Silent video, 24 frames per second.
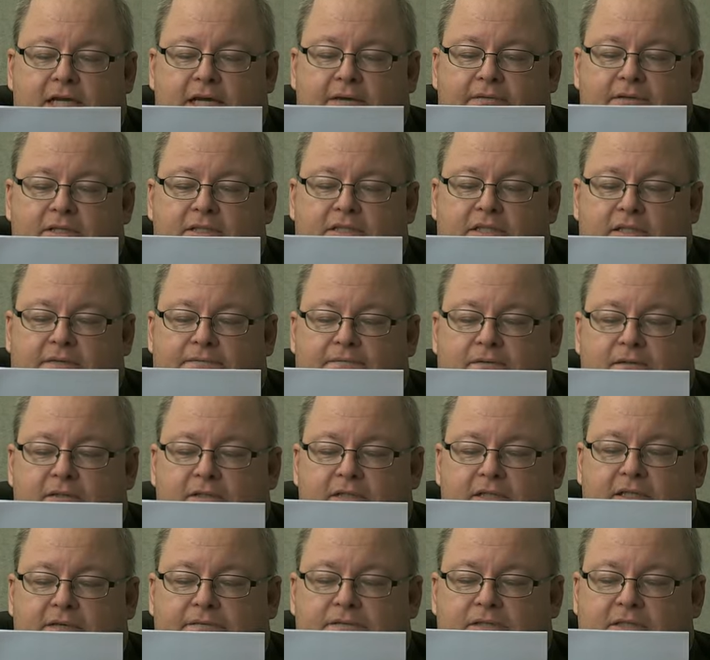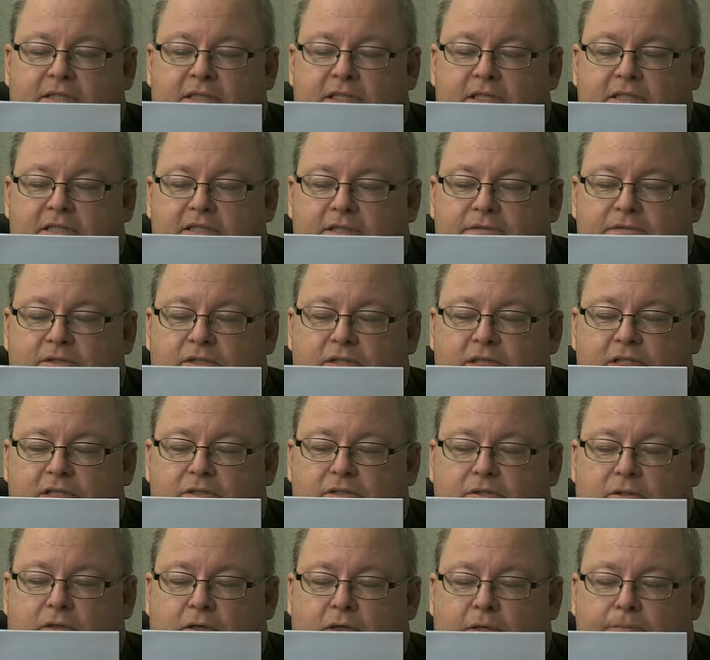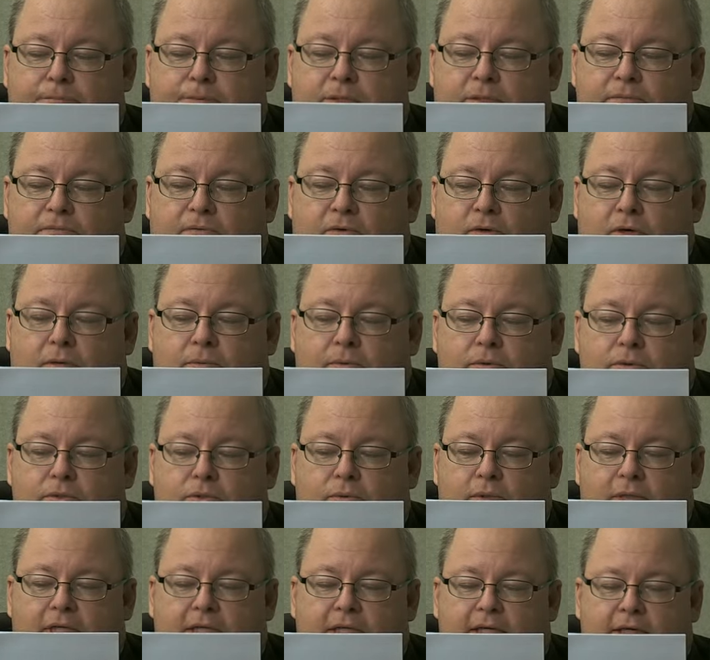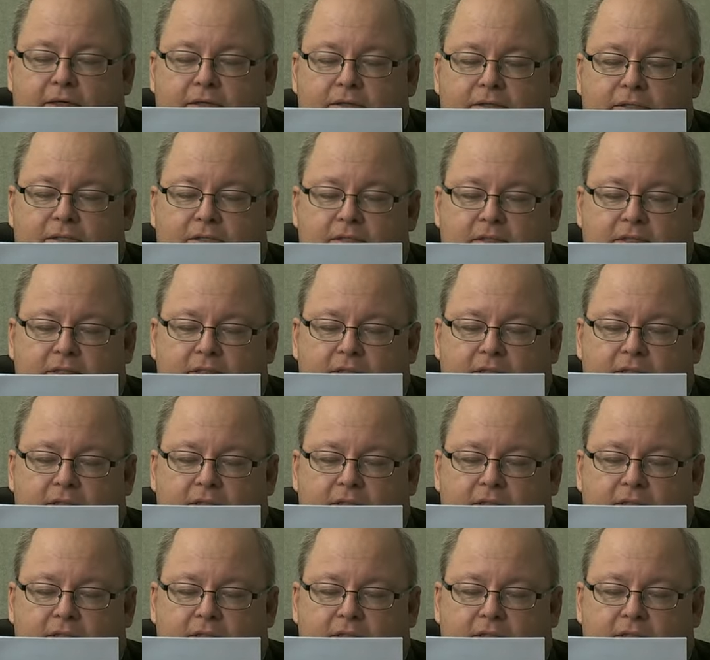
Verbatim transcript: Having suffered the devastation of judicial corruption for almost twenty years,